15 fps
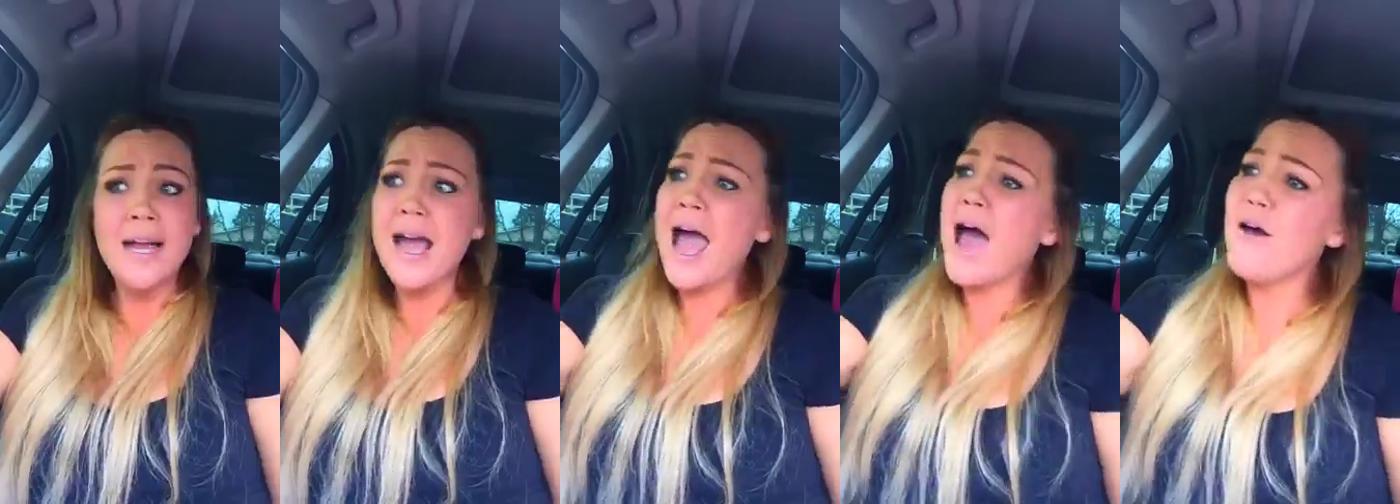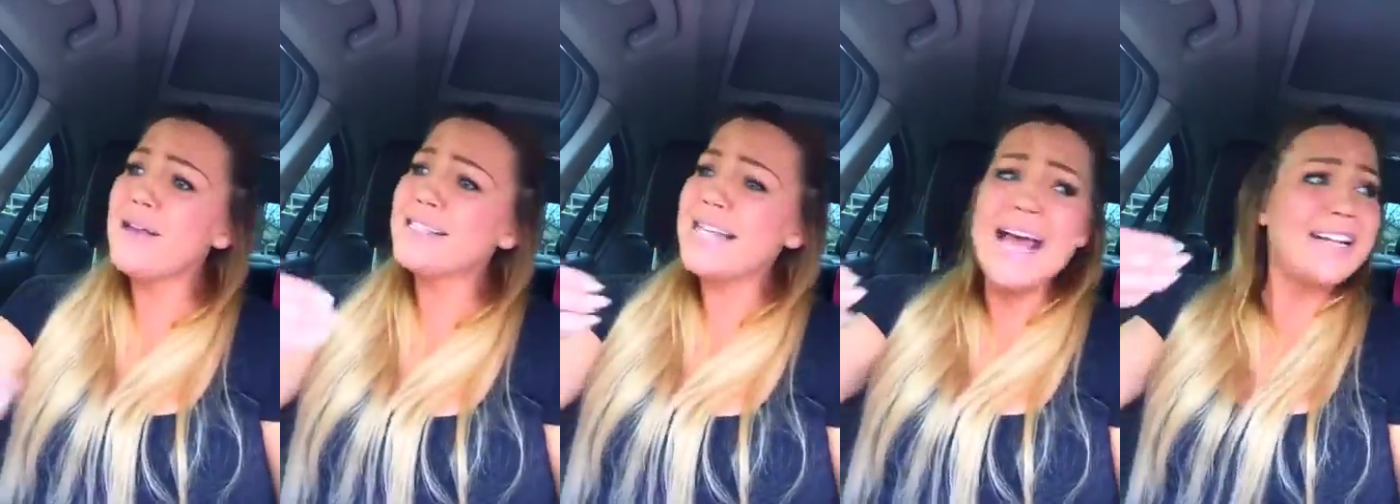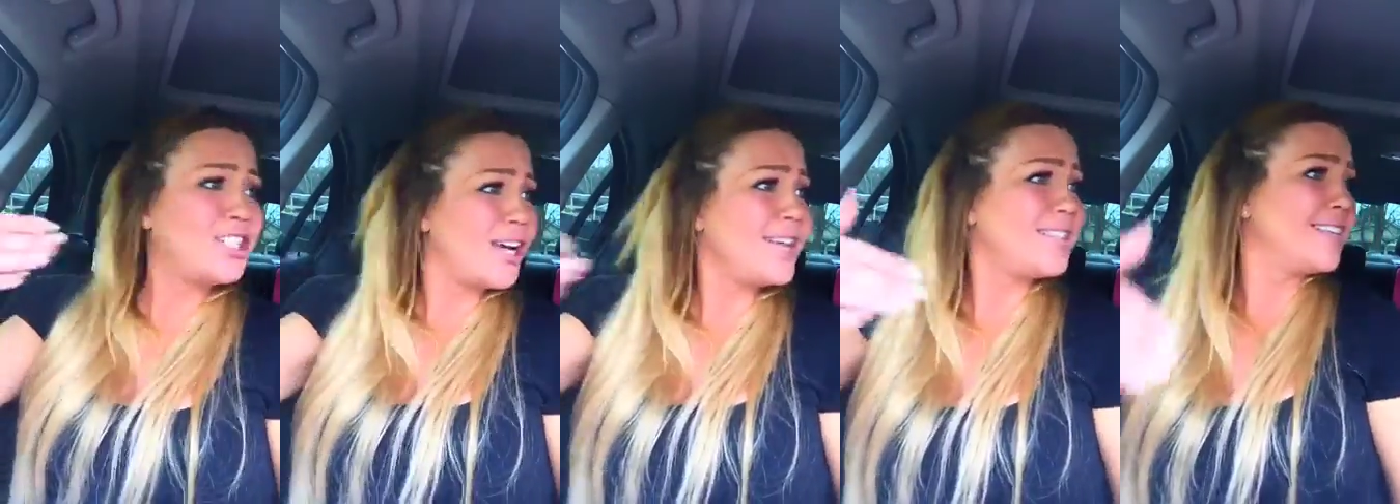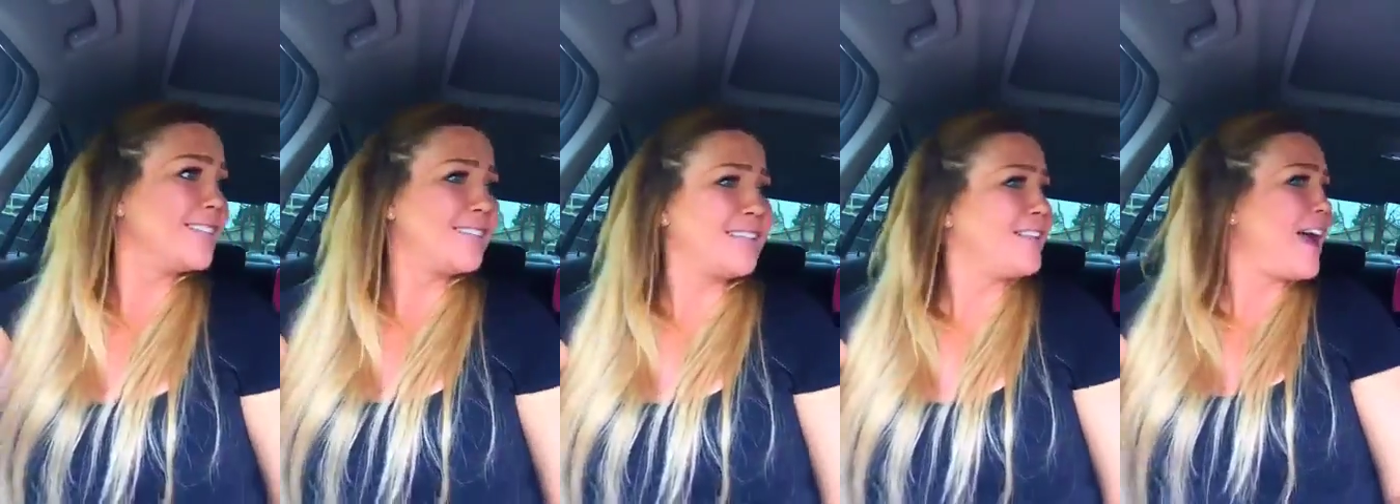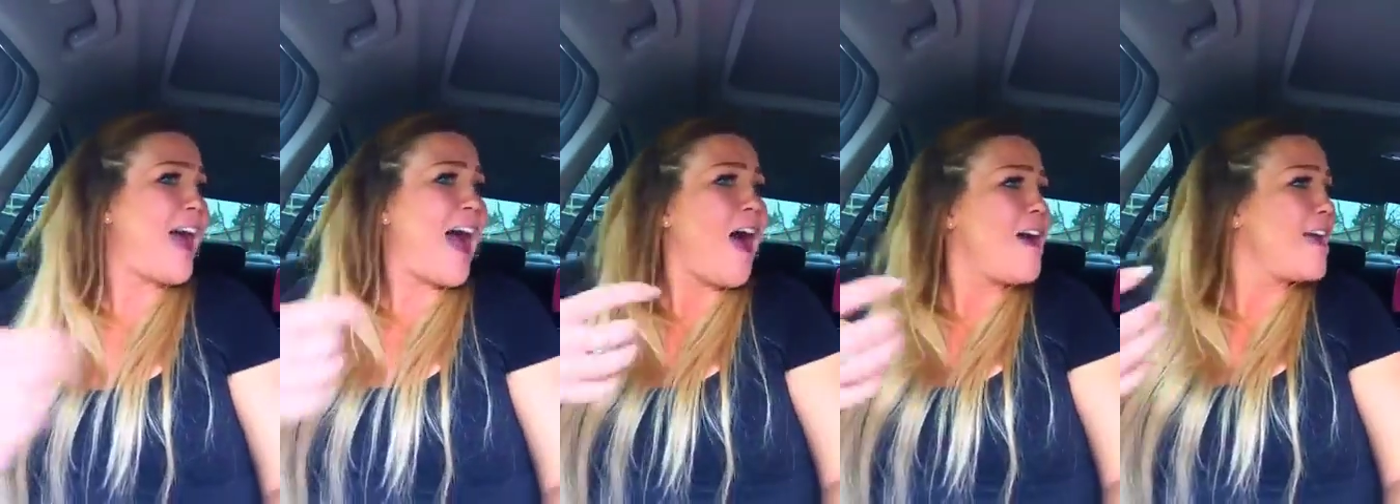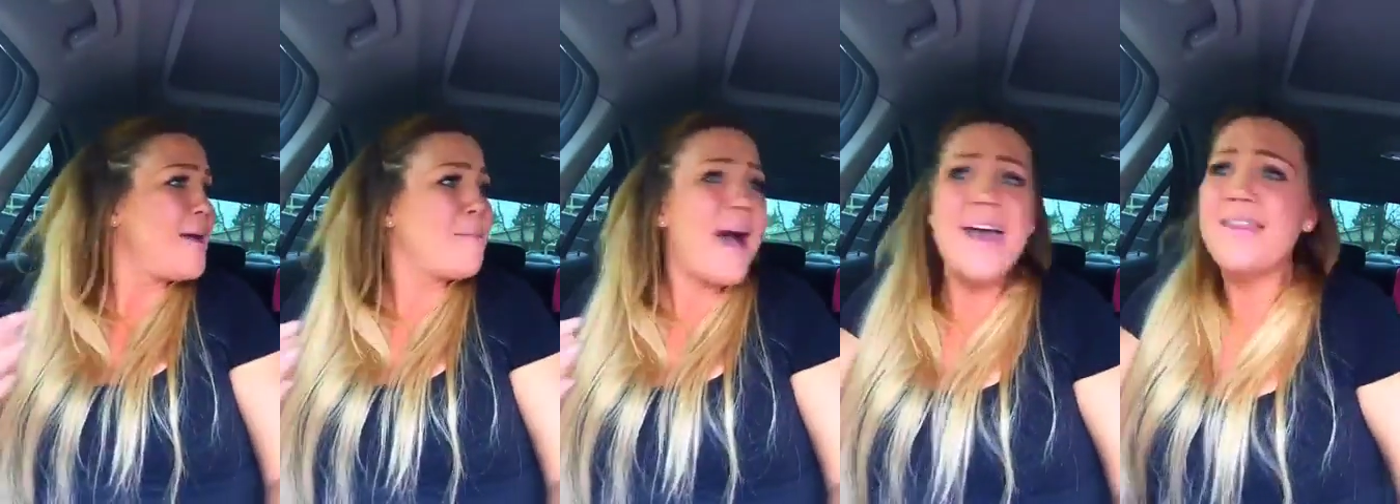How is that justice?
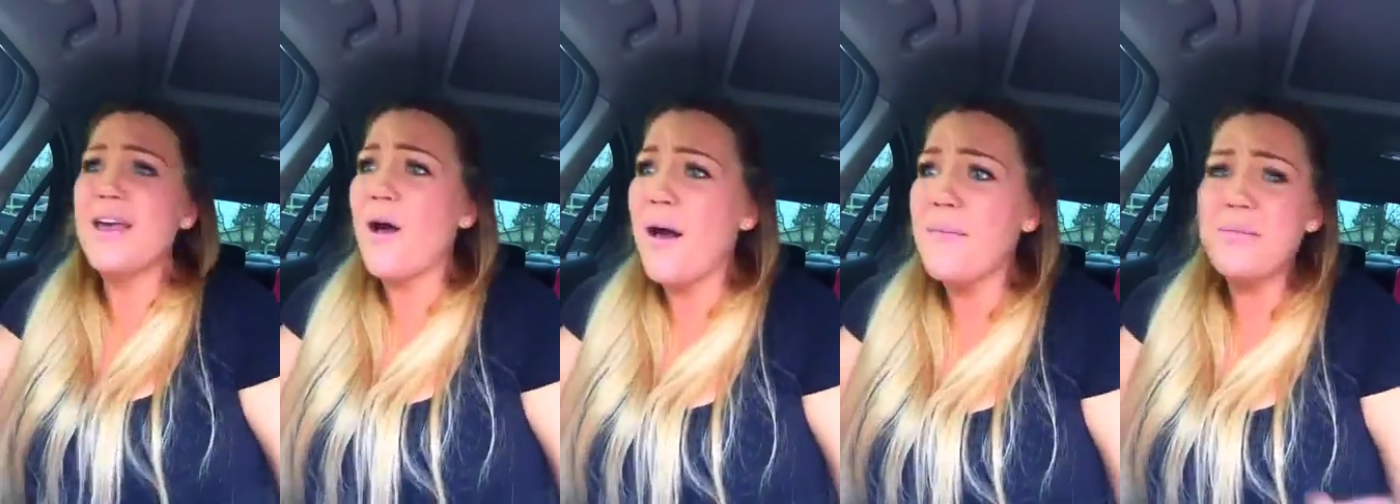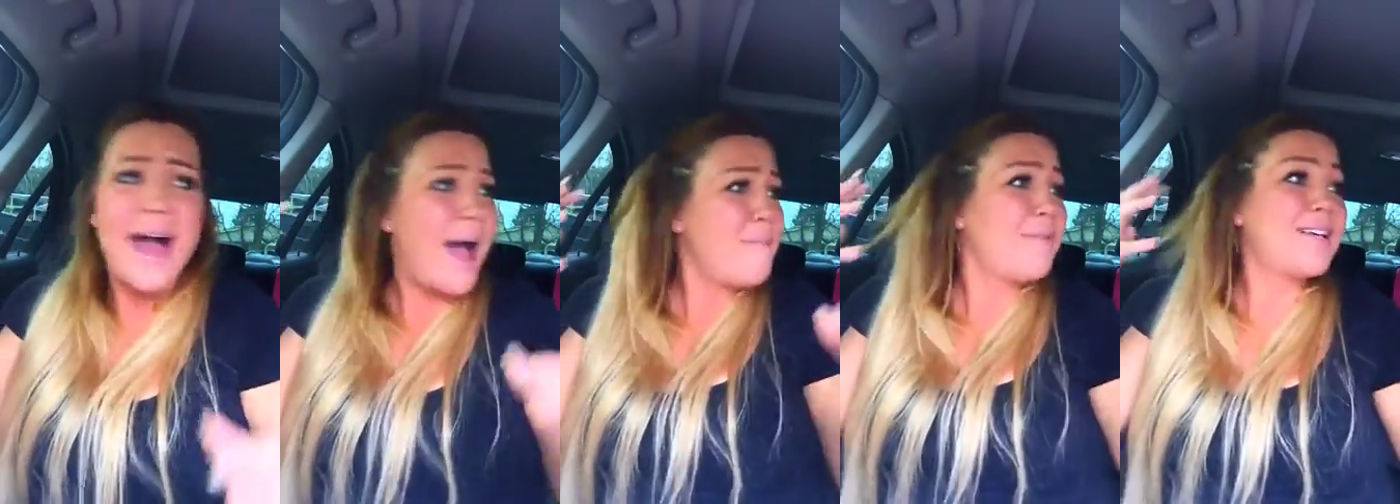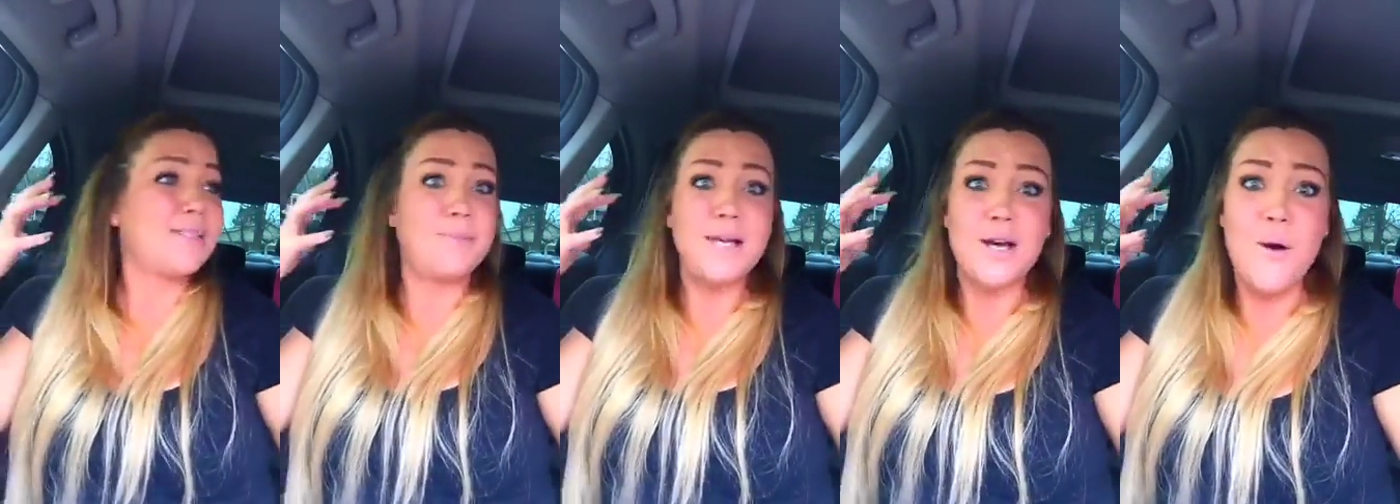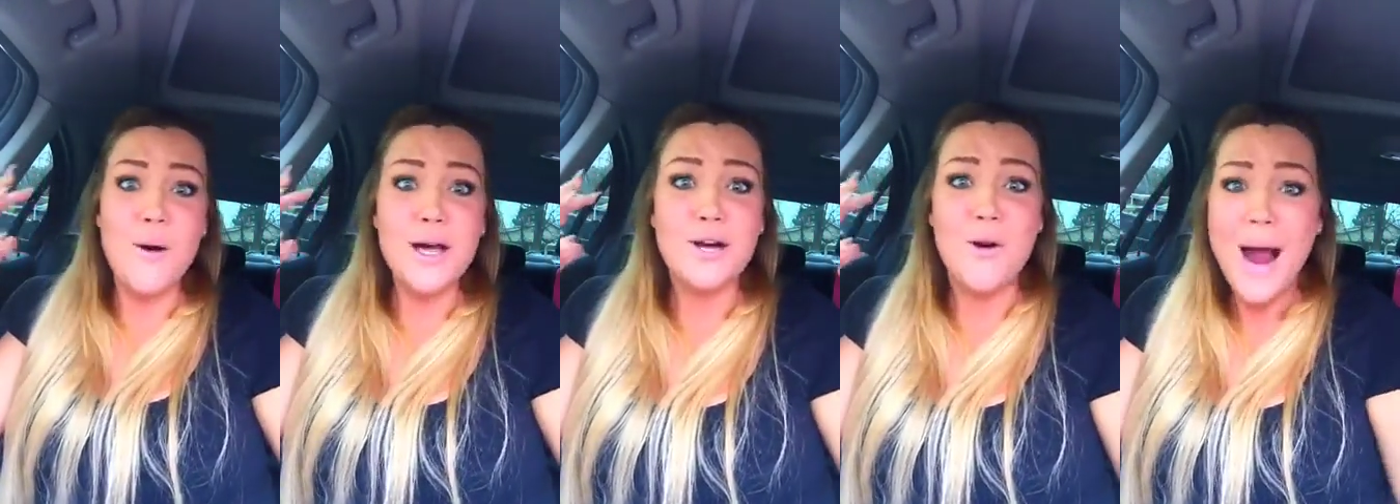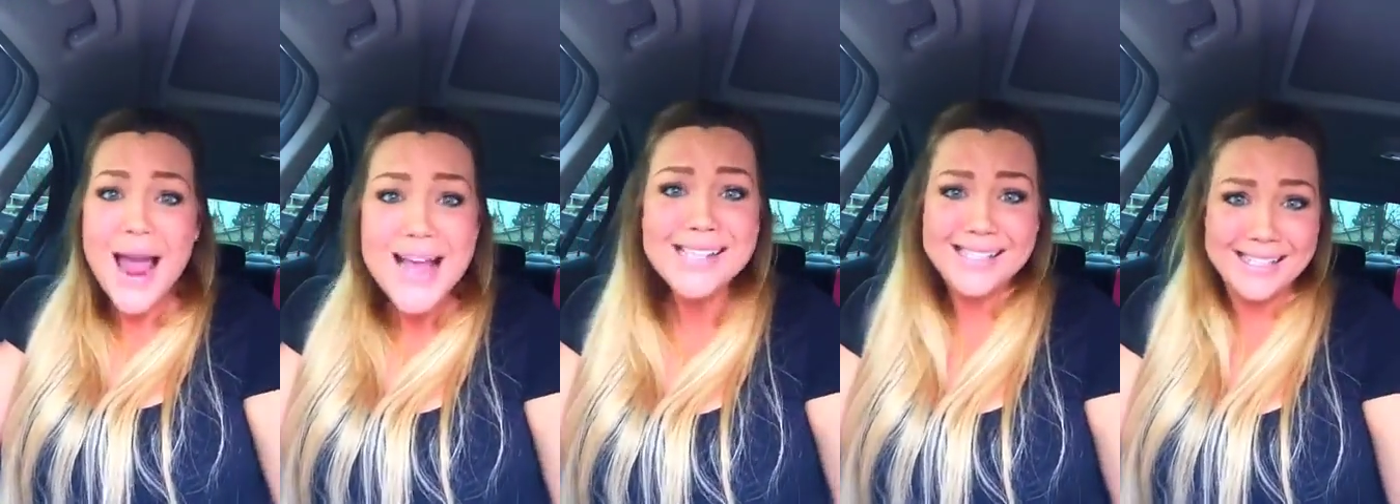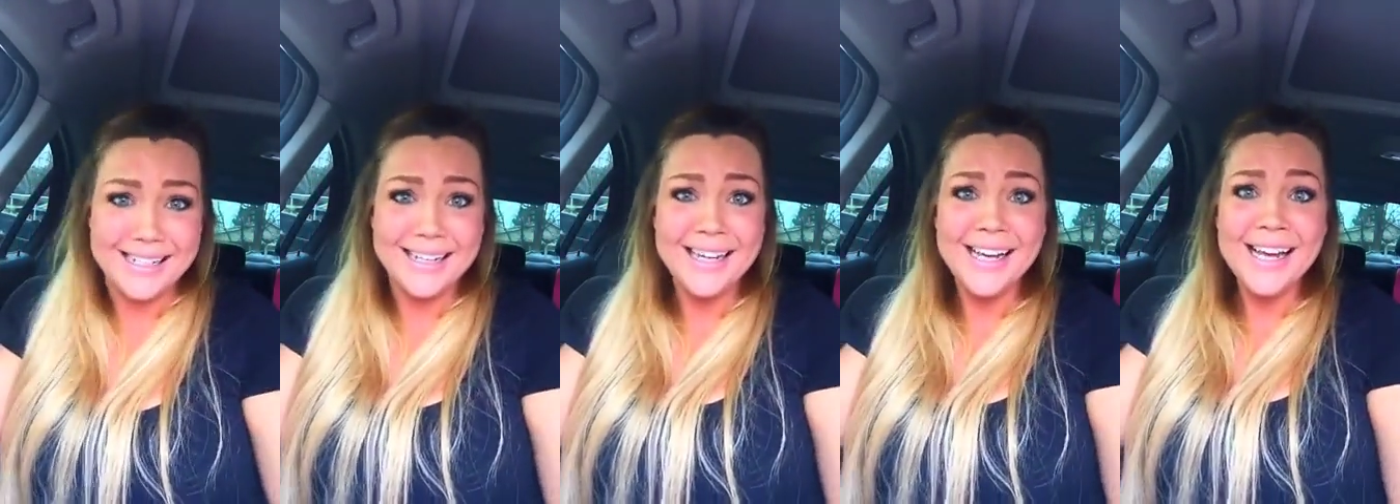I must be going
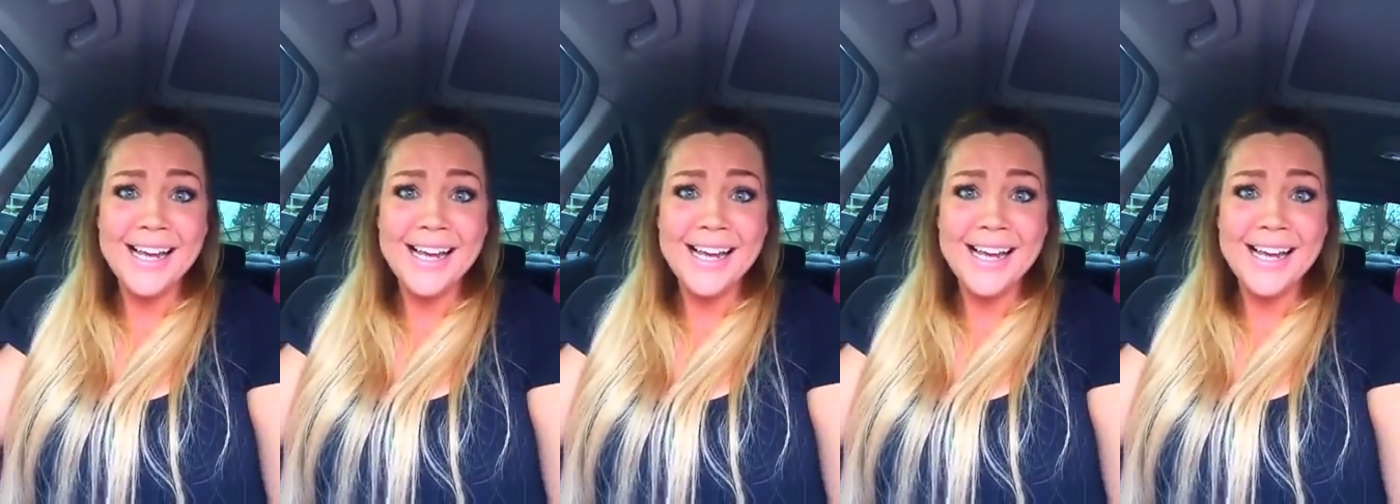crazy.